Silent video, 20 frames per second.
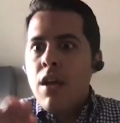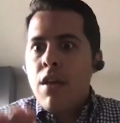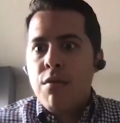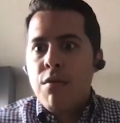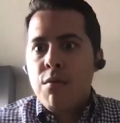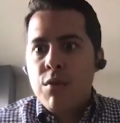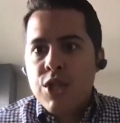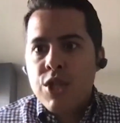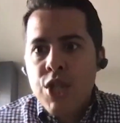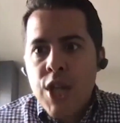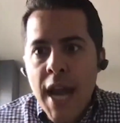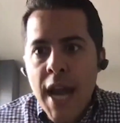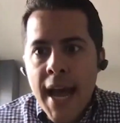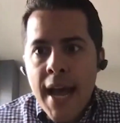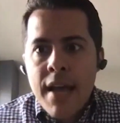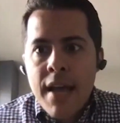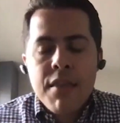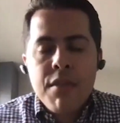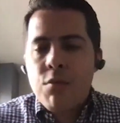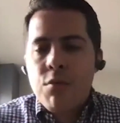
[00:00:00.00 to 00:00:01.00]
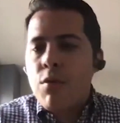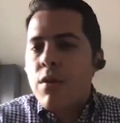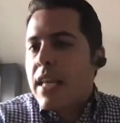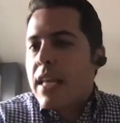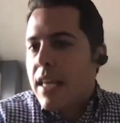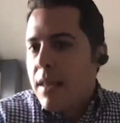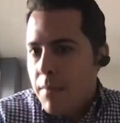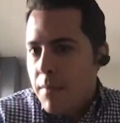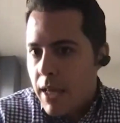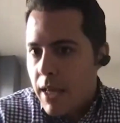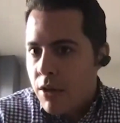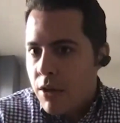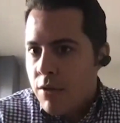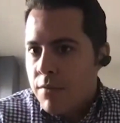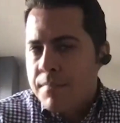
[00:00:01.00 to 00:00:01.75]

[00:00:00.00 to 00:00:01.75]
through a chat, through an email.